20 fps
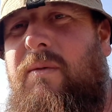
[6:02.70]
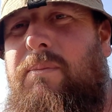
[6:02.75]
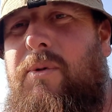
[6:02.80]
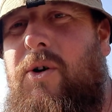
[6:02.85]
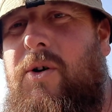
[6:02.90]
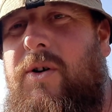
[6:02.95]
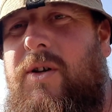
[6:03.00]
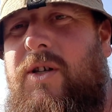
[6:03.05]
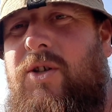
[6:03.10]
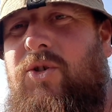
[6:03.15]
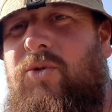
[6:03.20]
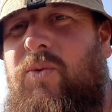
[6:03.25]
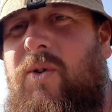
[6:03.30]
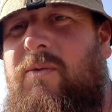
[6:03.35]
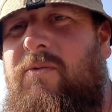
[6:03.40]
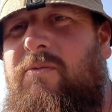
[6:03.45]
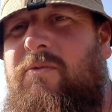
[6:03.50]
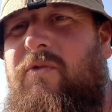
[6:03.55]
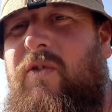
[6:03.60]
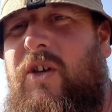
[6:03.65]
boys
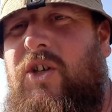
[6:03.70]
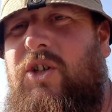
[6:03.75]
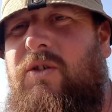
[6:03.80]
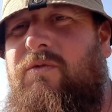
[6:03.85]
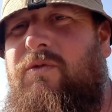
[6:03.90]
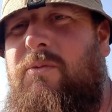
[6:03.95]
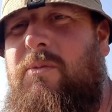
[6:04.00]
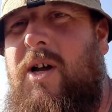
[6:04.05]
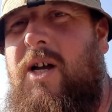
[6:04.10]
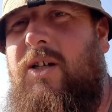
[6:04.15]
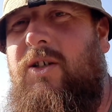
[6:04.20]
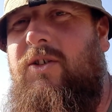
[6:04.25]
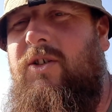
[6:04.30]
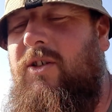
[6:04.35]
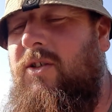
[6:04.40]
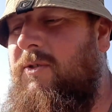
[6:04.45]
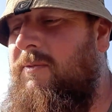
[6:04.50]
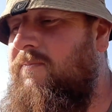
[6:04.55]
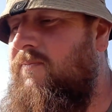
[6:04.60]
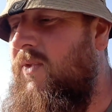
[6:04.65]
went fishing for
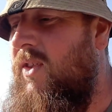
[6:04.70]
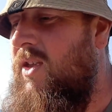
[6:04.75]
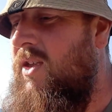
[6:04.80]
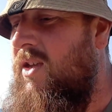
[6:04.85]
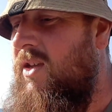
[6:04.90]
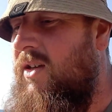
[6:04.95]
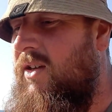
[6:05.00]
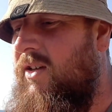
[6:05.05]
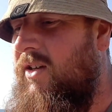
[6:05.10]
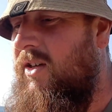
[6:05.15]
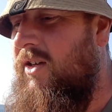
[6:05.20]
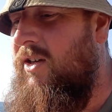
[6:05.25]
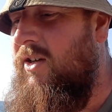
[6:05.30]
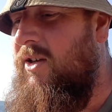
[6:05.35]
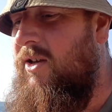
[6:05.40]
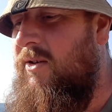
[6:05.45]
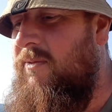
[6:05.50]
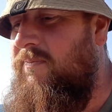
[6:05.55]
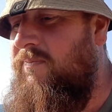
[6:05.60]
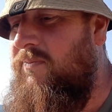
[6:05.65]
mackerel,
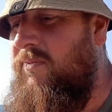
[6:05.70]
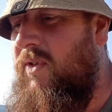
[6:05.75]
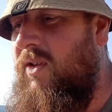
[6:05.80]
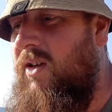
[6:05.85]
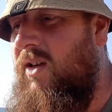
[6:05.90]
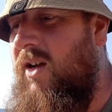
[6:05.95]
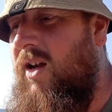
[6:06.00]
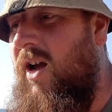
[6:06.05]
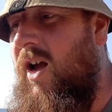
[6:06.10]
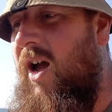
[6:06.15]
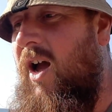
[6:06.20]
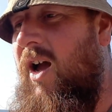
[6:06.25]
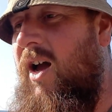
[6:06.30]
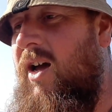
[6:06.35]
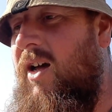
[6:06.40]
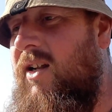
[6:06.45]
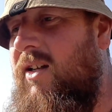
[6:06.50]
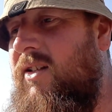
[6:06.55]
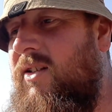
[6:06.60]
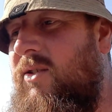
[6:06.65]

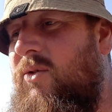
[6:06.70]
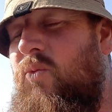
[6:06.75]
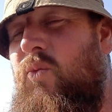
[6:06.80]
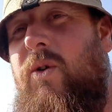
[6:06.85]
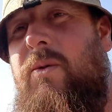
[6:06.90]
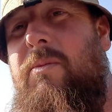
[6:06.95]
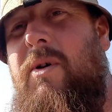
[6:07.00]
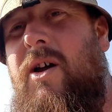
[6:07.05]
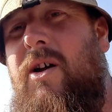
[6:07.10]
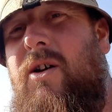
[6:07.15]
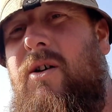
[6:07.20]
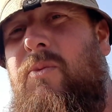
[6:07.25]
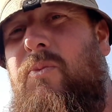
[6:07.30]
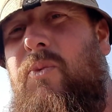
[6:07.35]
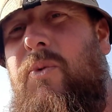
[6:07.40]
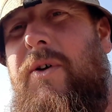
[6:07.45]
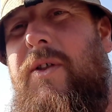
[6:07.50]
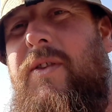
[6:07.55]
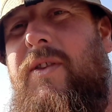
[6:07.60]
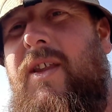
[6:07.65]
and we met up
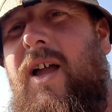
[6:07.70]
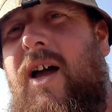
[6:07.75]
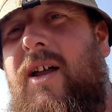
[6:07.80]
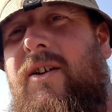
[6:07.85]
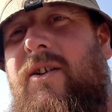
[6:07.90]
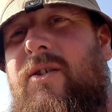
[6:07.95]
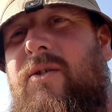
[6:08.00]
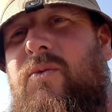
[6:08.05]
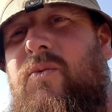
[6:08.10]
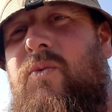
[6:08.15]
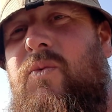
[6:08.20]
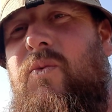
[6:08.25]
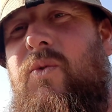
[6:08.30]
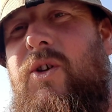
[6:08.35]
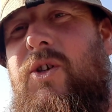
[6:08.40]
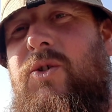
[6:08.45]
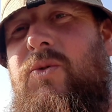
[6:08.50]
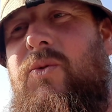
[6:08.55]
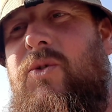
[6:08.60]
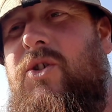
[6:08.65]
with Darren,
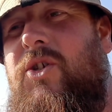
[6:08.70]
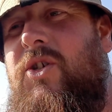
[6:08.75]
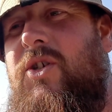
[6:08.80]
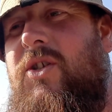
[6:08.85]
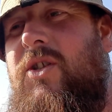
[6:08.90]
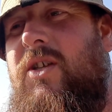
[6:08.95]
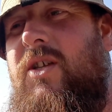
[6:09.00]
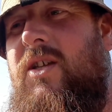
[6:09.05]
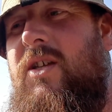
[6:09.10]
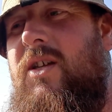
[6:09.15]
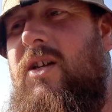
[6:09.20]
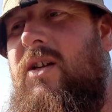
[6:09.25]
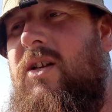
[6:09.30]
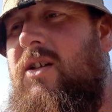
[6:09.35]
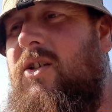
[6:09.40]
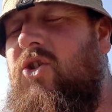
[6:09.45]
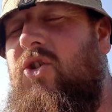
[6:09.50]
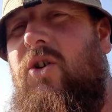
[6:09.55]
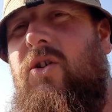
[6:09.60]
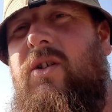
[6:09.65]
which was the
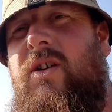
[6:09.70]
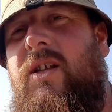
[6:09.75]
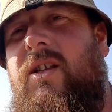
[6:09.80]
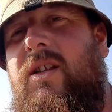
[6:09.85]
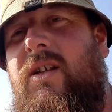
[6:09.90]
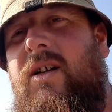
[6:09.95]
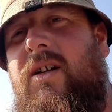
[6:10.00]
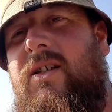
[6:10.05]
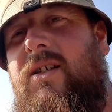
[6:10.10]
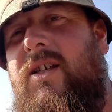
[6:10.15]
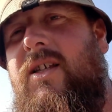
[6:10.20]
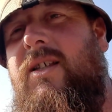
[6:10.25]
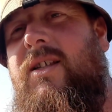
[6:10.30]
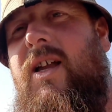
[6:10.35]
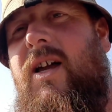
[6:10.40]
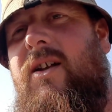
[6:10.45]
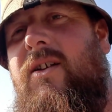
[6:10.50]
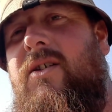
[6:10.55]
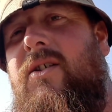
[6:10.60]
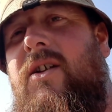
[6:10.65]
sorry, I say
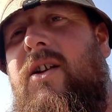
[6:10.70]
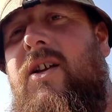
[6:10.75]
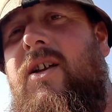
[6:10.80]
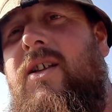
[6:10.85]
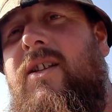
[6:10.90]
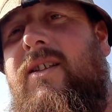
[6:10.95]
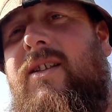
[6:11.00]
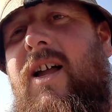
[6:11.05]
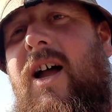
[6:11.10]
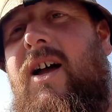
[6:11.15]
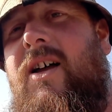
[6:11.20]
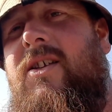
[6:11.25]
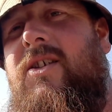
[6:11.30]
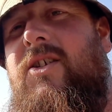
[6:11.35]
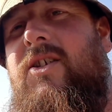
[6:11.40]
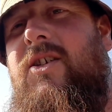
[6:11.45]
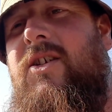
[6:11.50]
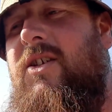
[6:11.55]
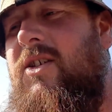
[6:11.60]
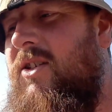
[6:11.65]
Darren,
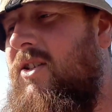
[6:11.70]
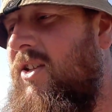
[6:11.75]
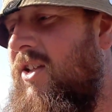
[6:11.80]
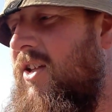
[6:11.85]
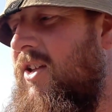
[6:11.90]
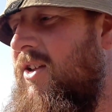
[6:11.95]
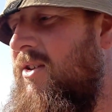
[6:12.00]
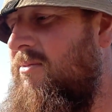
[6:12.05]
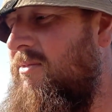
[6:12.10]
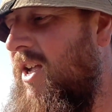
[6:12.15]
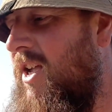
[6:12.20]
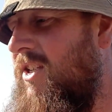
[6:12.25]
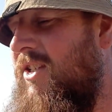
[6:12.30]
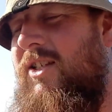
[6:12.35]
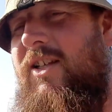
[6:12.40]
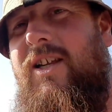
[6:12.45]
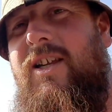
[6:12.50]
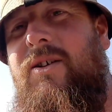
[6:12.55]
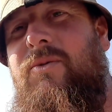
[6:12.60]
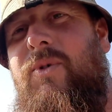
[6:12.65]
Daz
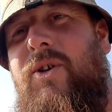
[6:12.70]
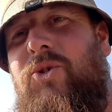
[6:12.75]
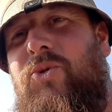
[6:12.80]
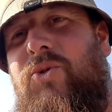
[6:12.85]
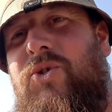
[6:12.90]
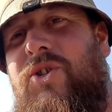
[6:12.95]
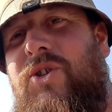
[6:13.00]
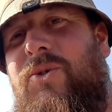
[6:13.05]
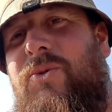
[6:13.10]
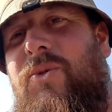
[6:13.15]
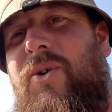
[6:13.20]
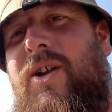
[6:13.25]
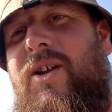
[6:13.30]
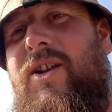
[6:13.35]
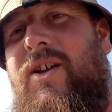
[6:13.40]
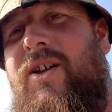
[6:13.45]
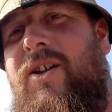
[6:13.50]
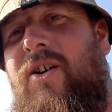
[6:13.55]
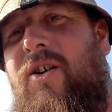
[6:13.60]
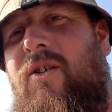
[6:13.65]
Lee, which was the
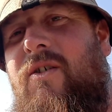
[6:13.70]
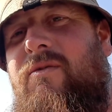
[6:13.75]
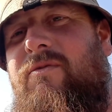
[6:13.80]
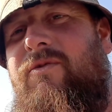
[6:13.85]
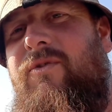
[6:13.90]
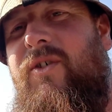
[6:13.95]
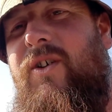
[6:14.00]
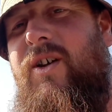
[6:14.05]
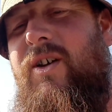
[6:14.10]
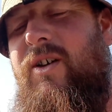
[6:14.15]
winner of